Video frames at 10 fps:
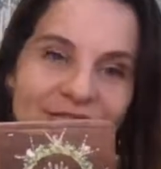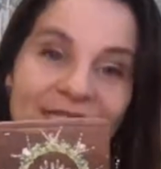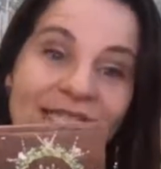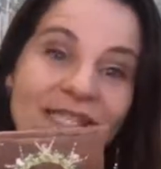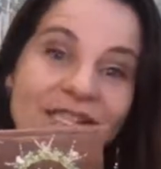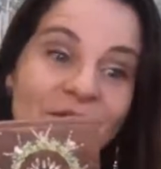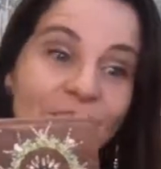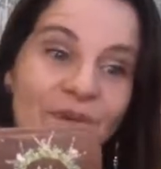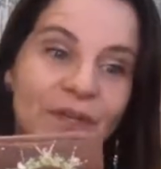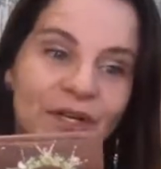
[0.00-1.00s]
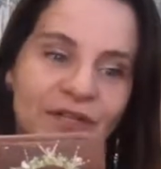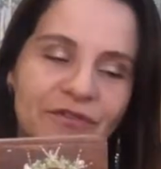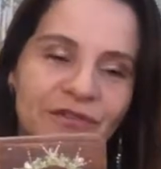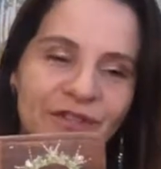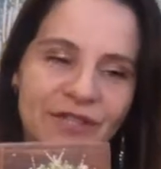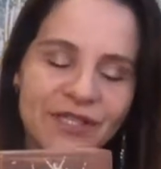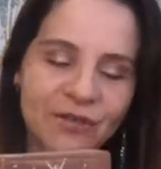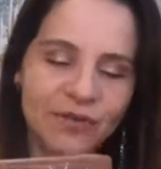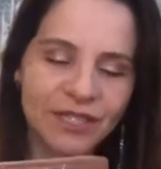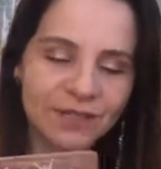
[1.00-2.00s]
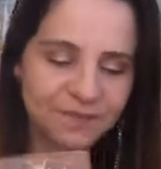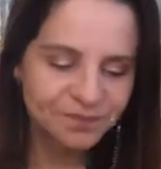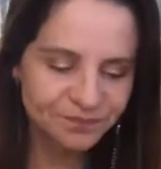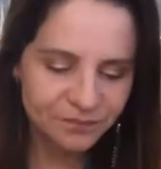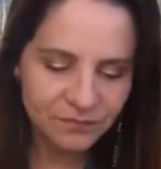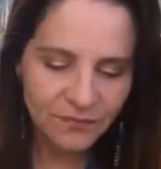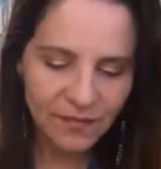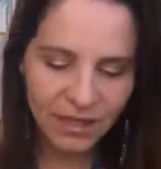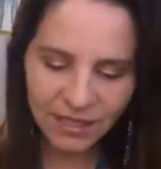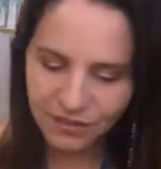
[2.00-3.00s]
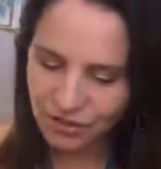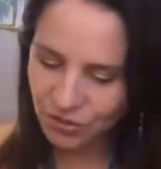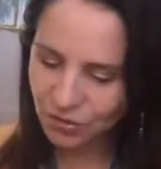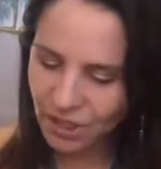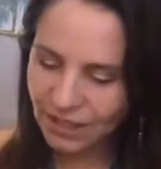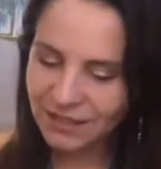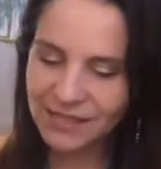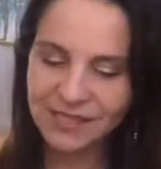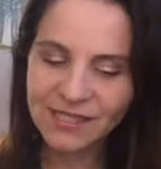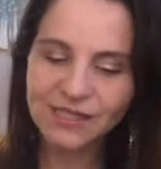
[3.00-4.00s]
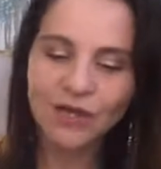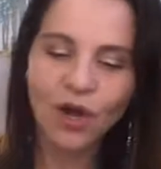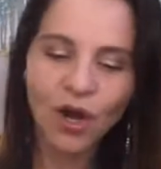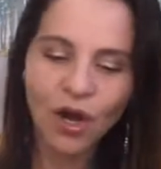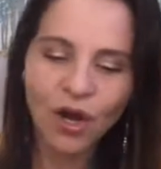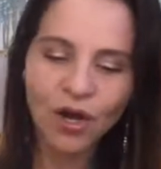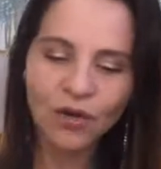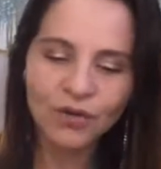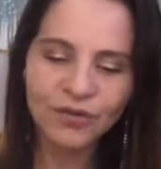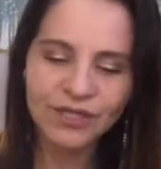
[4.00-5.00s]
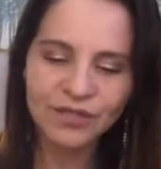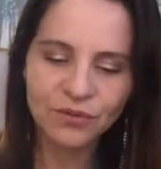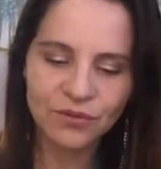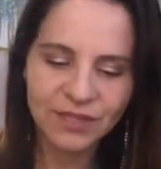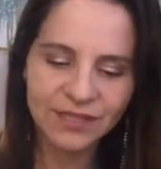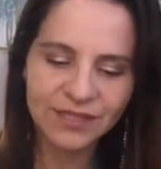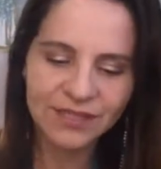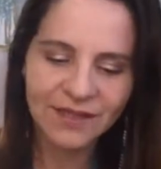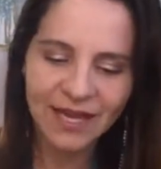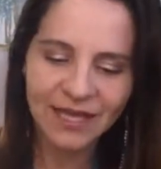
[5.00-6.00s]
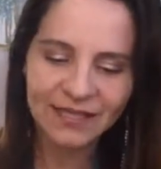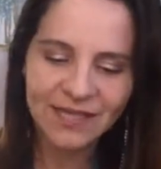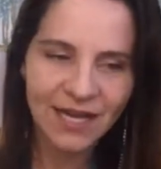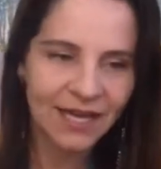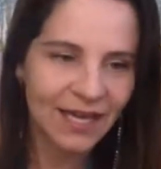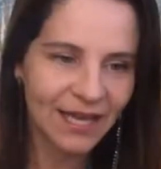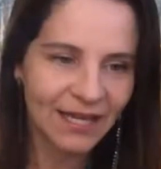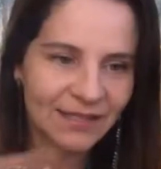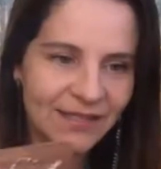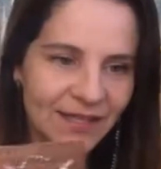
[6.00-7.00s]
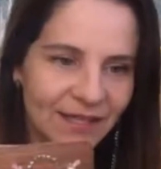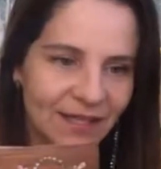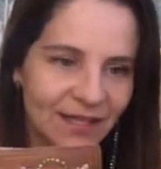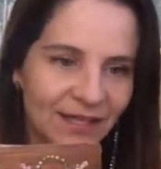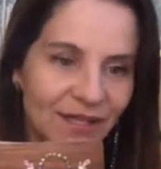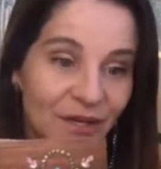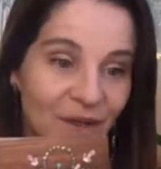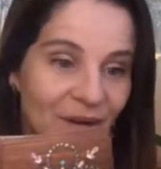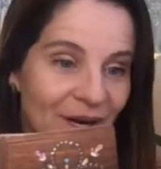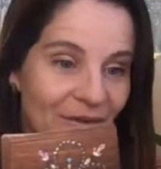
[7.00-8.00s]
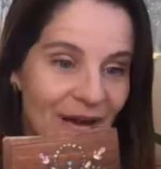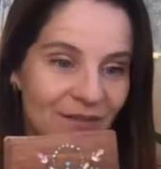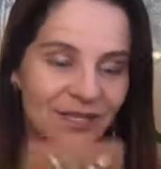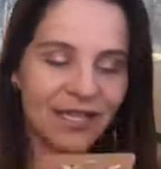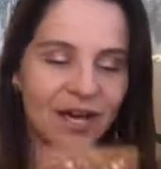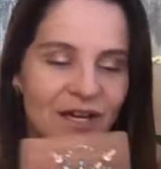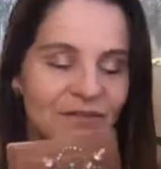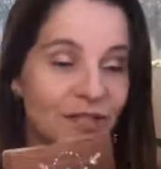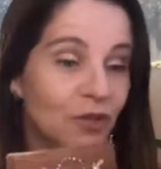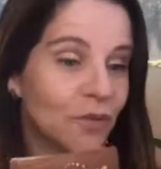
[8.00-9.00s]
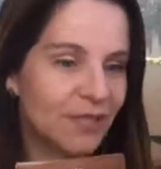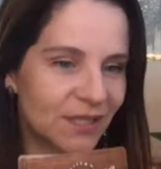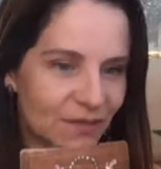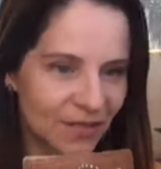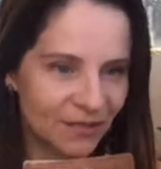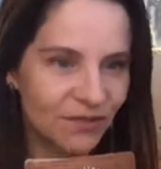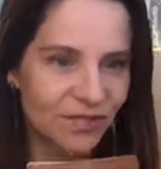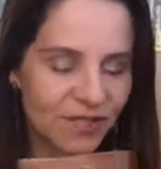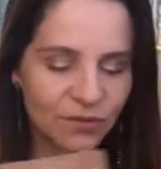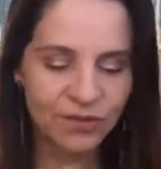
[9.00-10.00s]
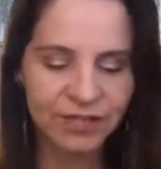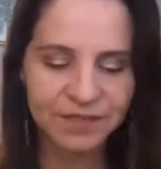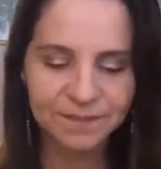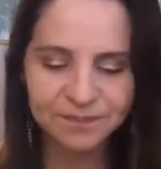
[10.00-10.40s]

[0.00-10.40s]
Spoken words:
This is the Rebirth crystal grid. And so this is all crystal grids that I had, around. I love the commitment crystal grid.